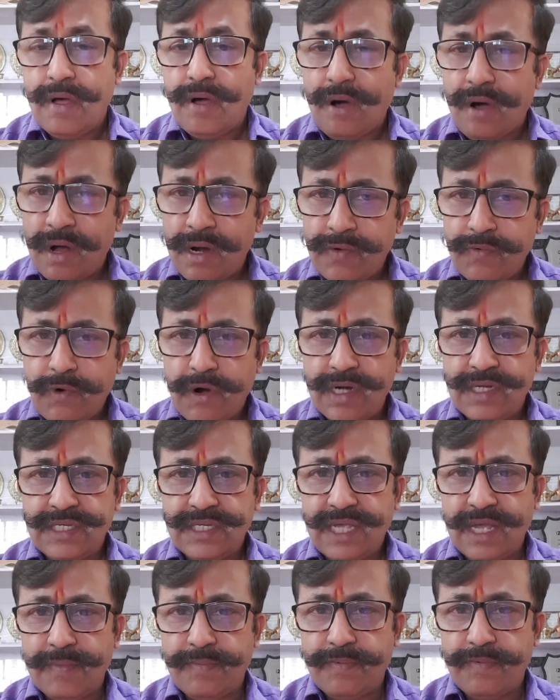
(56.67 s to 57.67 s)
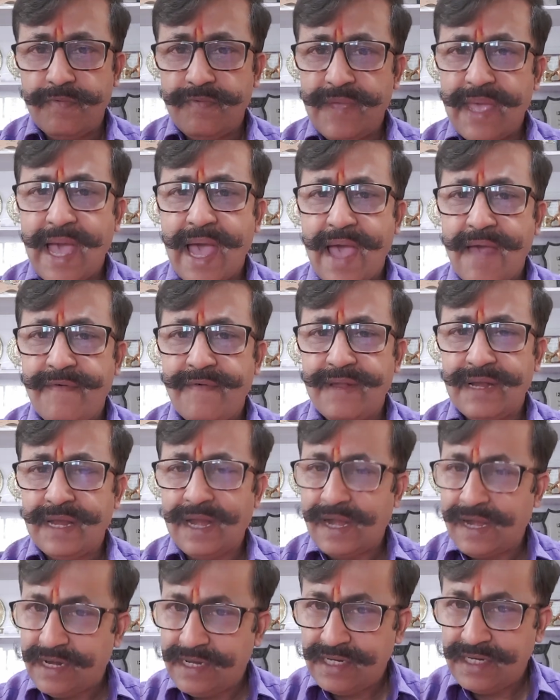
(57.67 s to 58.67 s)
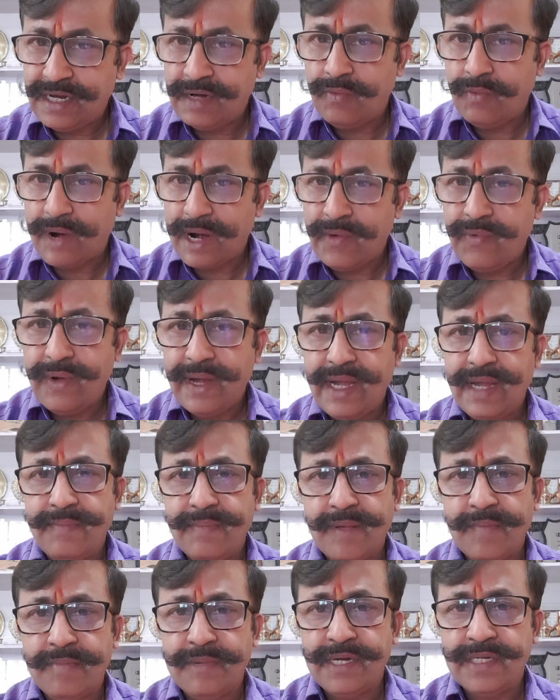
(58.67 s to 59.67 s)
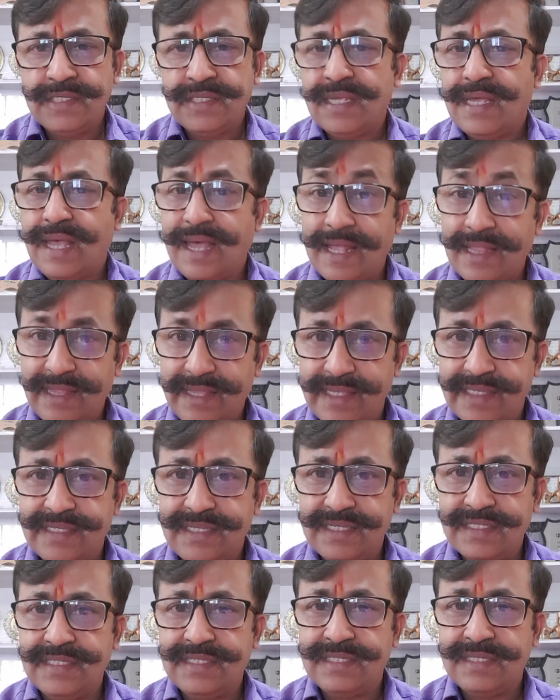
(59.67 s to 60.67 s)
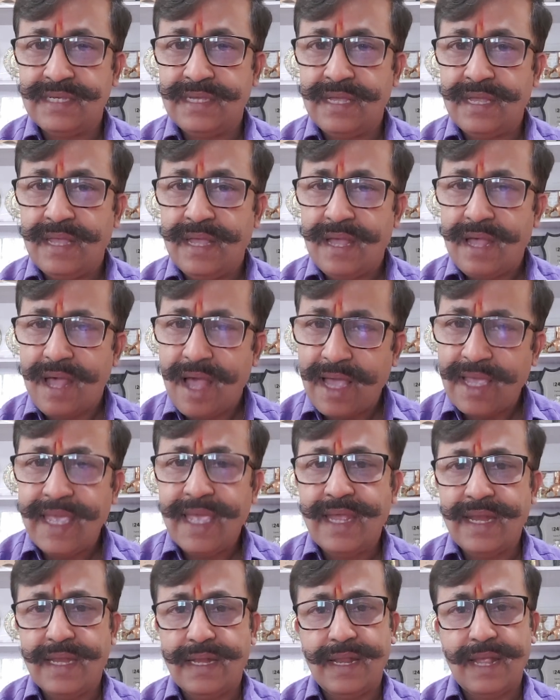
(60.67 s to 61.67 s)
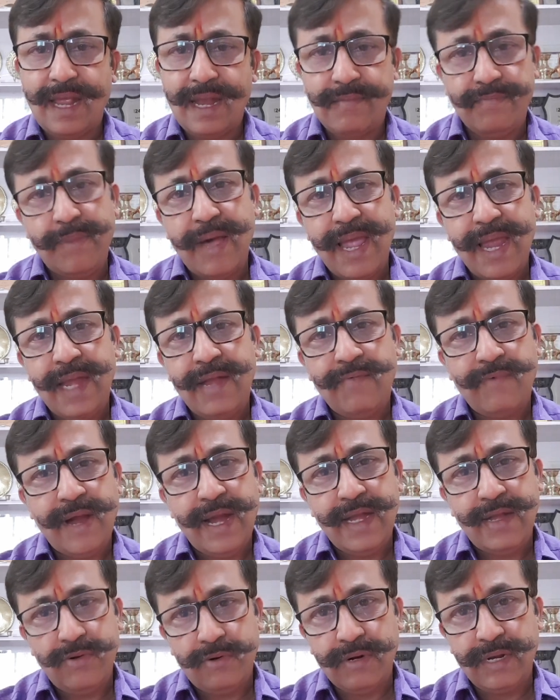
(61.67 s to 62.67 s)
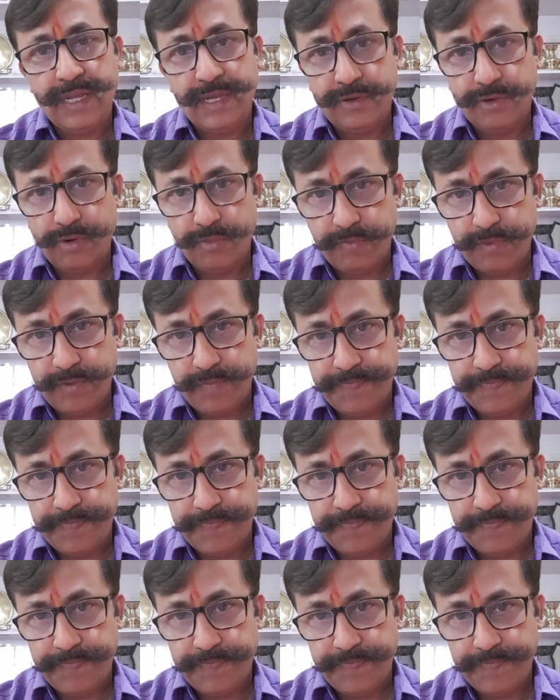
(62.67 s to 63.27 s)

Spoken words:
On WhatsApp, we have an additional 120 members, and this is again an by invite only group.